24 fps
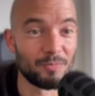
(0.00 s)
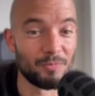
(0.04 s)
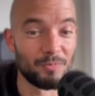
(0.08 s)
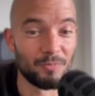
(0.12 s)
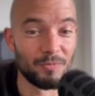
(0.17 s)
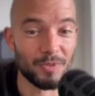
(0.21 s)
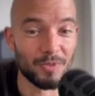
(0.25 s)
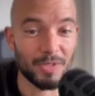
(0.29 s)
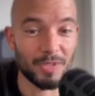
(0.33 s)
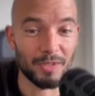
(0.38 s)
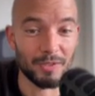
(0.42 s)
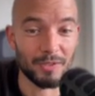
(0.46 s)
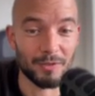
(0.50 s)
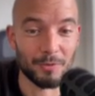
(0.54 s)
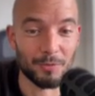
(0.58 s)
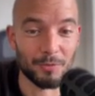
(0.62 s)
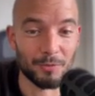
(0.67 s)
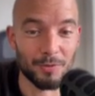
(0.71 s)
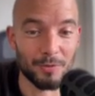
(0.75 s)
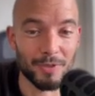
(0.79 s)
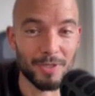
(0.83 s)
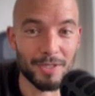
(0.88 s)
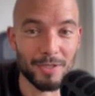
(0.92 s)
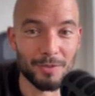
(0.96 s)
like
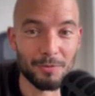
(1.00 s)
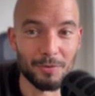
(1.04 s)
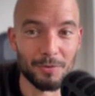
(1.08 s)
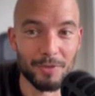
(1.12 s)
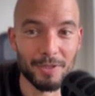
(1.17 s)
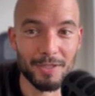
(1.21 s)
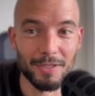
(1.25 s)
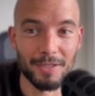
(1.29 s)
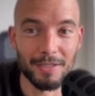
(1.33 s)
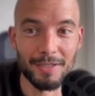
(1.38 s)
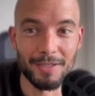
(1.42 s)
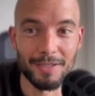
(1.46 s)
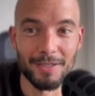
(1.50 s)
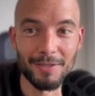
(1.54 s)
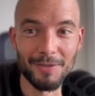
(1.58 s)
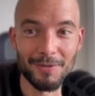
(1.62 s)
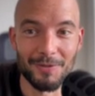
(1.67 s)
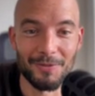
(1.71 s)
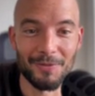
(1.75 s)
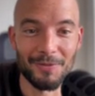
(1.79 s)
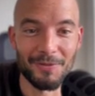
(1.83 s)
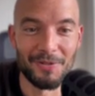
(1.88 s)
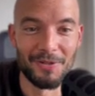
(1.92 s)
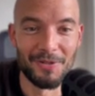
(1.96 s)
really, really,
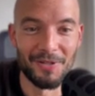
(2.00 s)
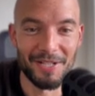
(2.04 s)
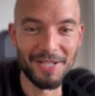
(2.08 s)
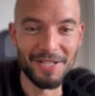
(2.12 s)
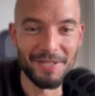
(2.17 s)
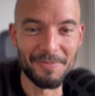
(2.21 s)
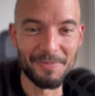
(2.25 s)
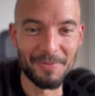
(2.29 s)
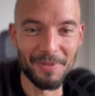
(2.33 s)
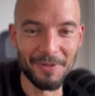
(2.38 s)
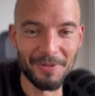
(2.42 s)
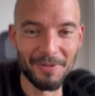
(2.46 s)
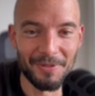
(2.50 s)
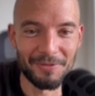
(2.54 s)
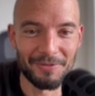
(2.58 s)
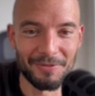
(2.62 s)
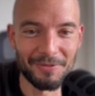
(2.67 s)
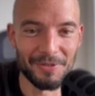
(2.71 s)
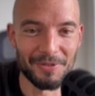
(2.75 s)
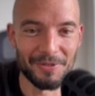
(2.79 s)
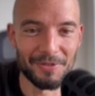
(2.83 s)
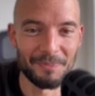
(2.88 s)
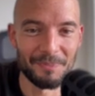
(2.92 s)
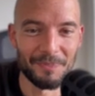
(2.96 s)
really
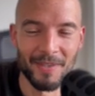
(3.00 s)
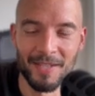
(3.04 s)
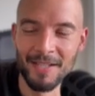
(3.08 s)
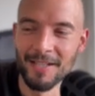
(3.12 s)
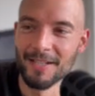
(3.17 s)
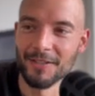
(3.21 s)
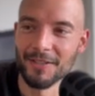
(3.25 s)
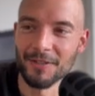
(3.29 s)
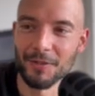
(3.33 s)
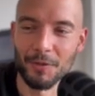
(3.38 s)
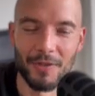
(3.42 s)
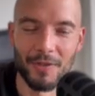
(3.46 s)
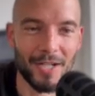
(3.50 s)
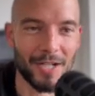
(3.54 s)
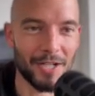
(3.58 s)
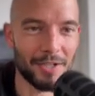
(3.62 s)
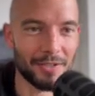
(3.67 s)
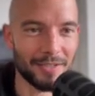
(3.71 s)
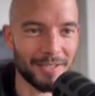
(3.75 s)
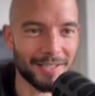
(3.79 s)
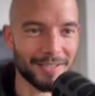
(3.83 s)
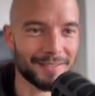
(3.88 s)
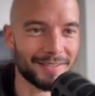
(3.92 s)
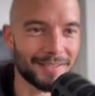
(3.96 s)
powerful. So now
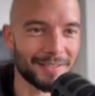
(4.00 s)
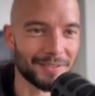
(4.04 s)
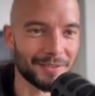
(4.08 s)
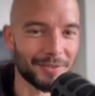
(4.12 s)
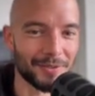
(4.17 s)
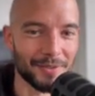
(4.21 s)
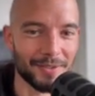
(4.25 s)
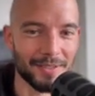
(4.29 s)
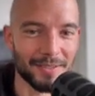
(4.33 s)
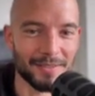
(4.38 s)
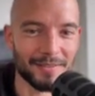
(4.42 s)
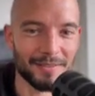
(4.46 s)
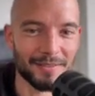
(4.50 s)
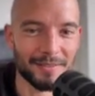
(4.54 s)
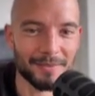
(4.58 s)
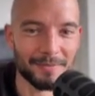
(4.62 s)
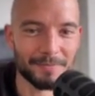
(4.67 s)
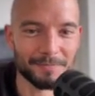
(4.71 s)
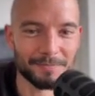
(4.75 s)
listen to this.